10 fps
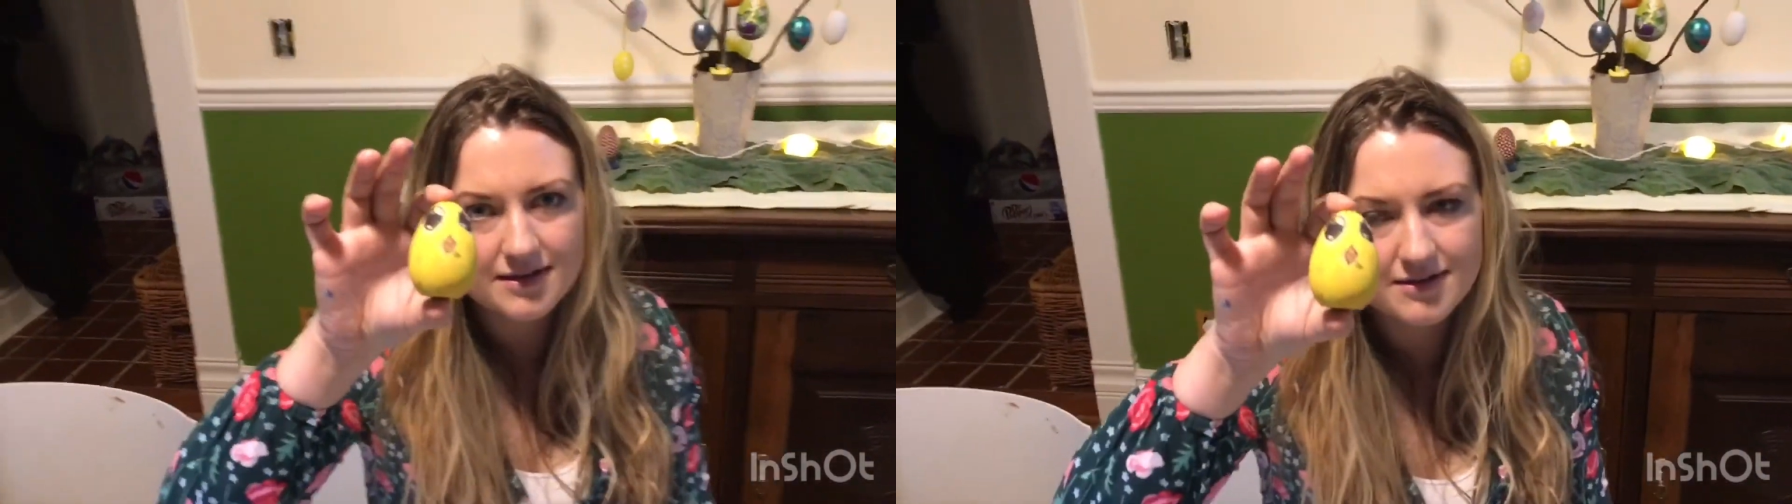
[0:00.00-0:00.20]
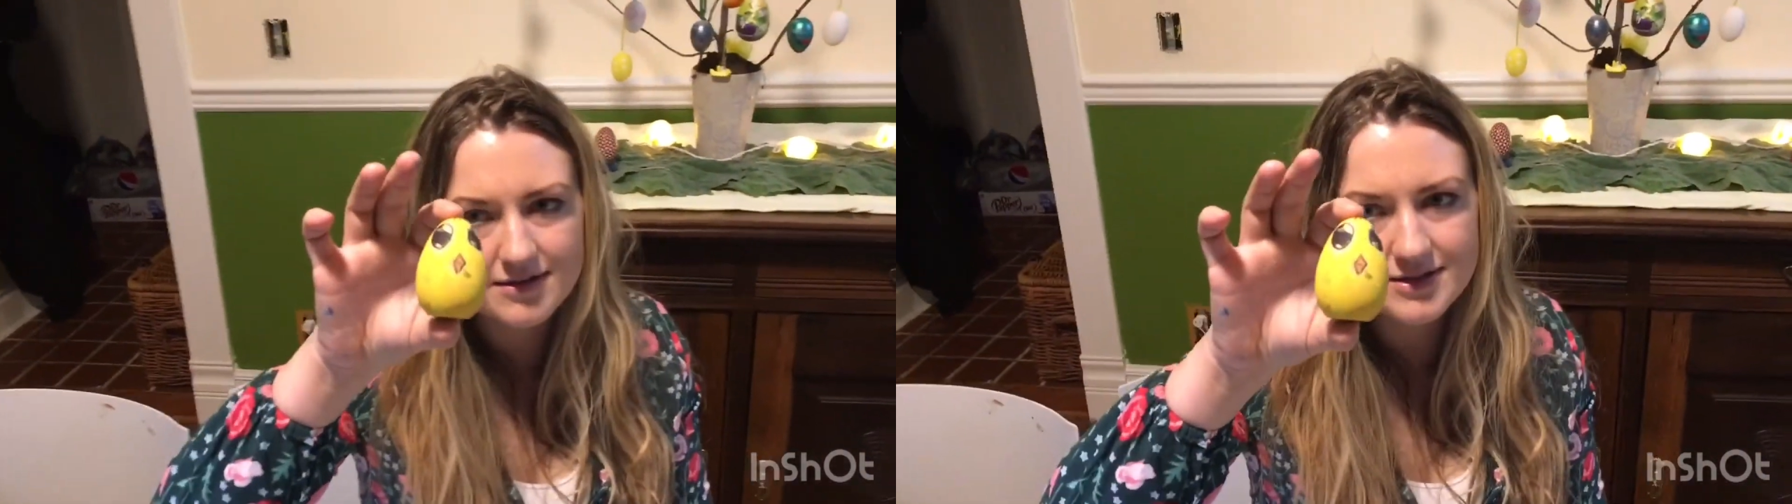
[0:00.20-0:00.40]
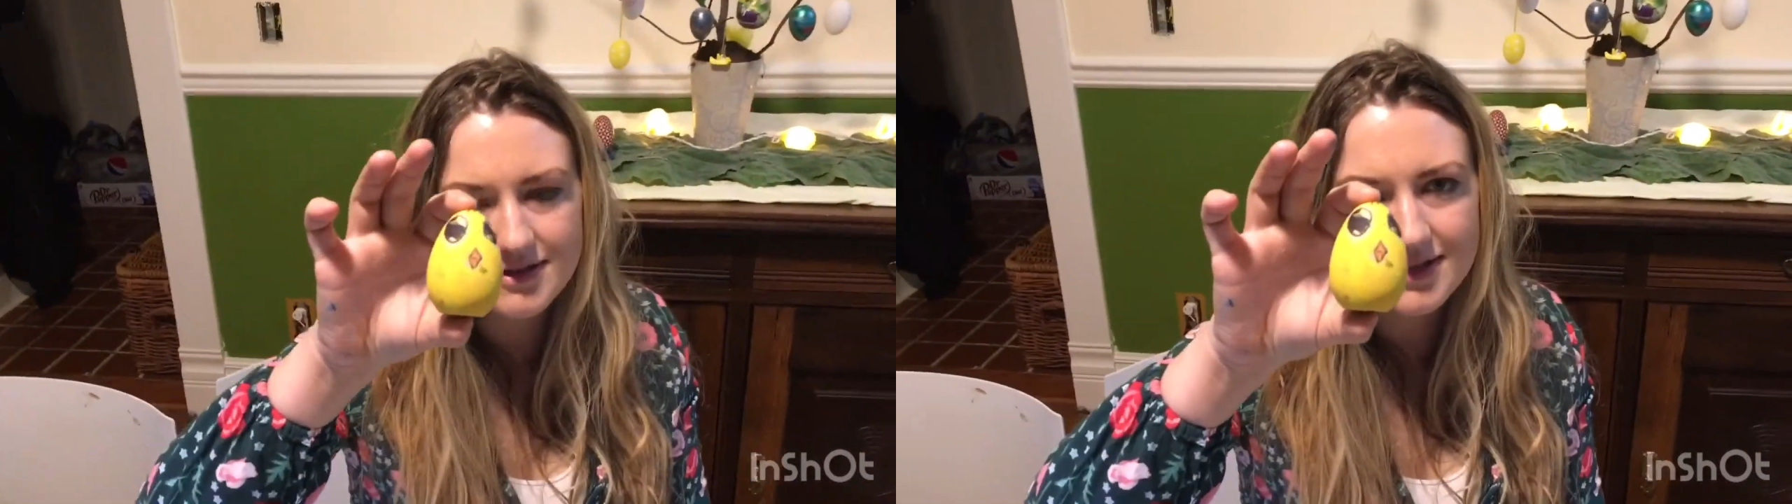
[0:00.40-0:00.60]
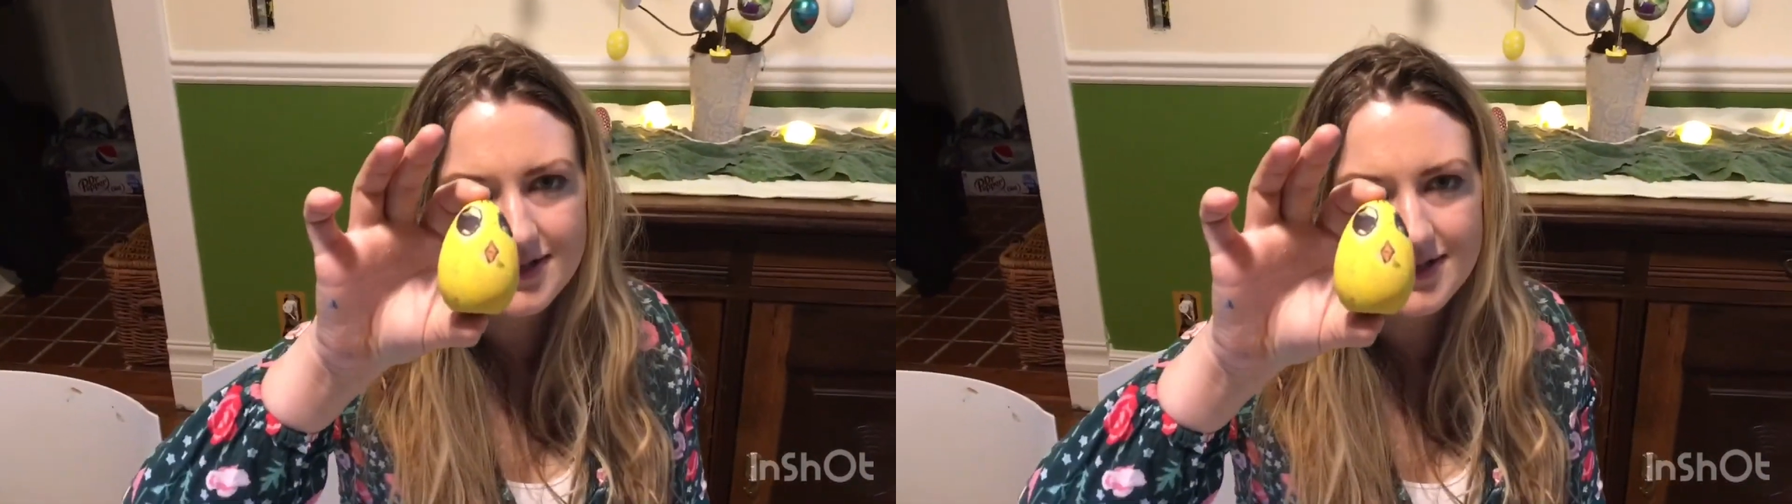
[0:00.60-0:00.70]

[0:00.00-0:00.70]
Charlotte